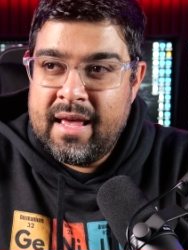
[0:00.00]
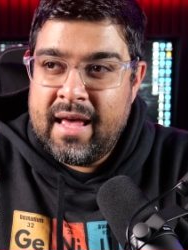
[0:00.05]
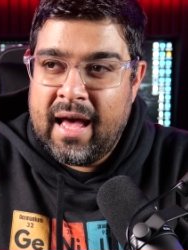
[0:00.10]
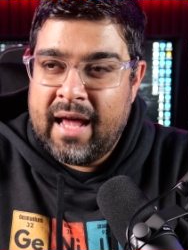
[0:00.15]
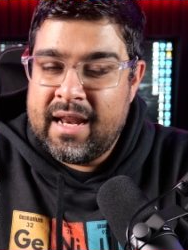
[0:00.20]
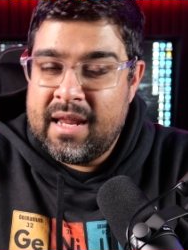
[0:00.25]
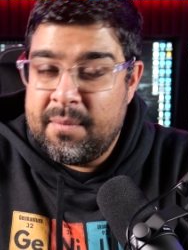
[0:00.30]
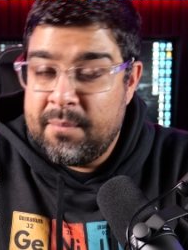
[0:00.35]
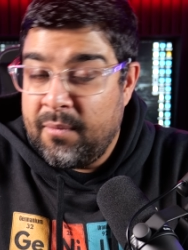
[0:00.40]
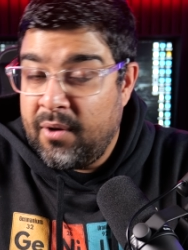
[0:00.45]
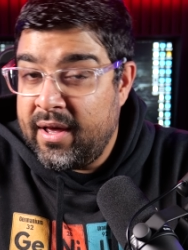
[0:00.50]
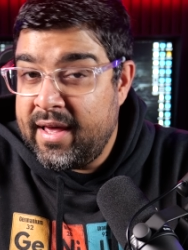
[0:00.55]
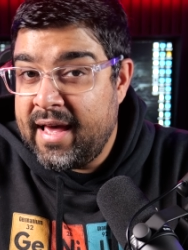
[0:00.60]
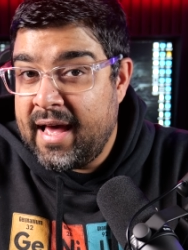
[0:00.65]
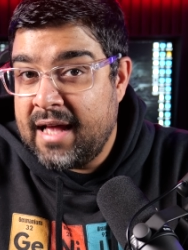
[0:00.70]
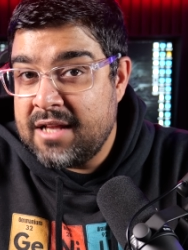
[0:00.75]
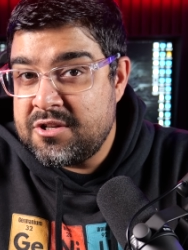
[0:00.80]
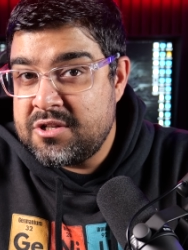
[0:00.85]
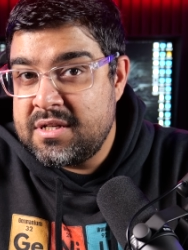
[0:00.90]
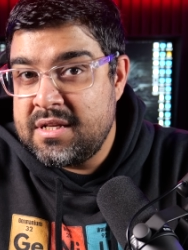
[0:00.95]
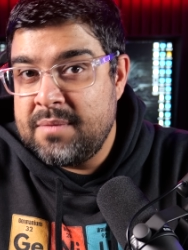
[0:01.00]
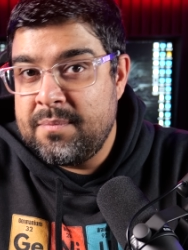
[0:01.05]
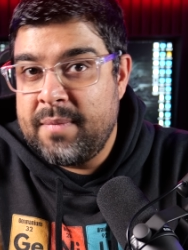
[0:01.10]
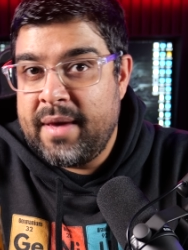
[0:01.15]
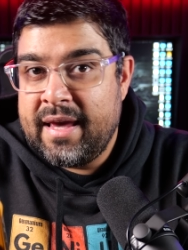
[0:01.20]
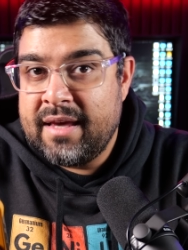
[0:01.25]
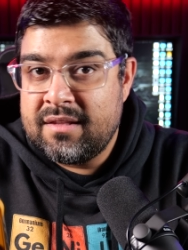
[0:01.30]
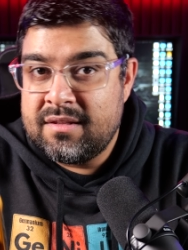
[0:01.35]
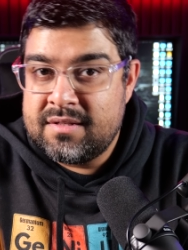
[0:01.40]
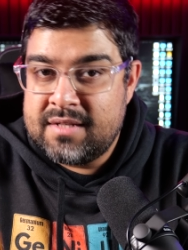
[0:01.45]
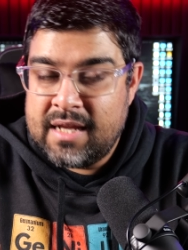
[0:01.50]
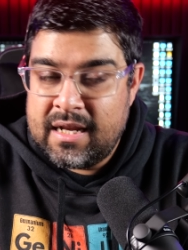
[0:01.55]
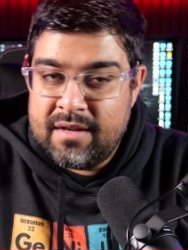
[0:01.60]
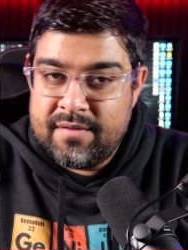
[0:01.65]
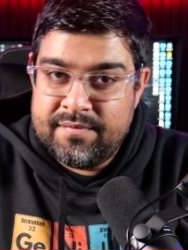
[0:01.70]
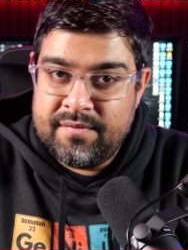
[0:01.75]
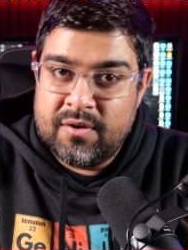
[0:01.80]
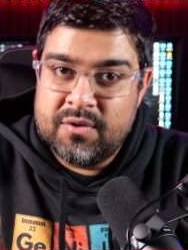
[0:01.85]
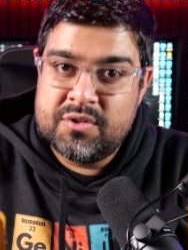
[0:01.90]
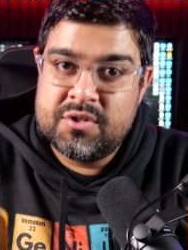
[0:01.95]
and it might actually make the
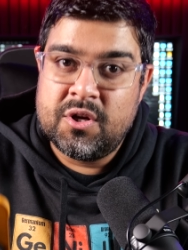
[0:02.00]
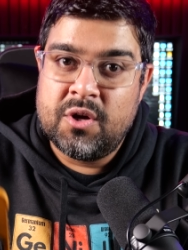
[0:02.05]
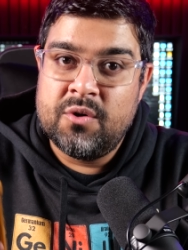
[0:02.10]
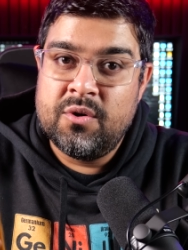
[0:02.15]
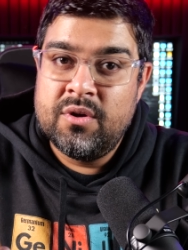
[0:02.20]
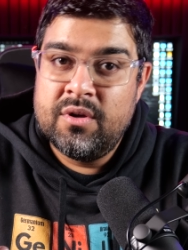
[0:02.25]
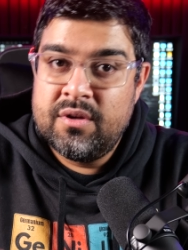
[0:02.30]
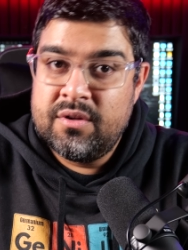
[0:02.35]
telephoto